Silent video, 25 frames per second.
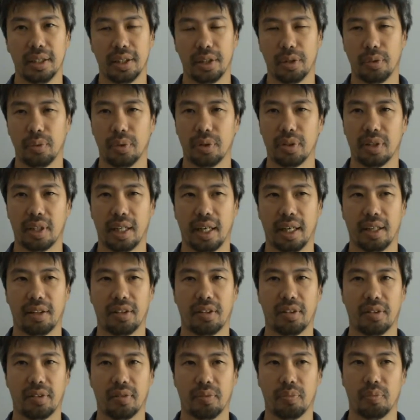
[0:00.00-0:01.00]
you would
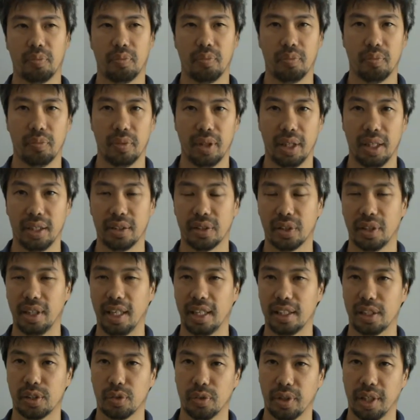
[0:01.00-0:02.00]
get
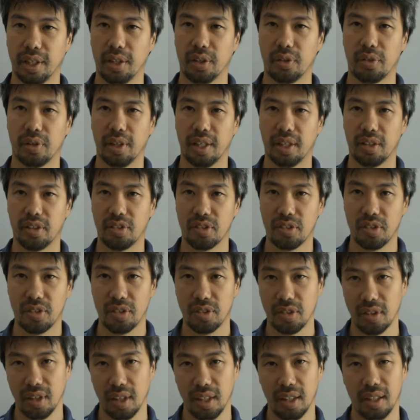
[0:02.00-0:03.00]
international
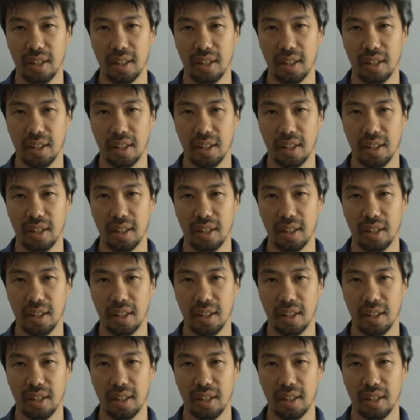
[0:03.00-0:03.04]
interests,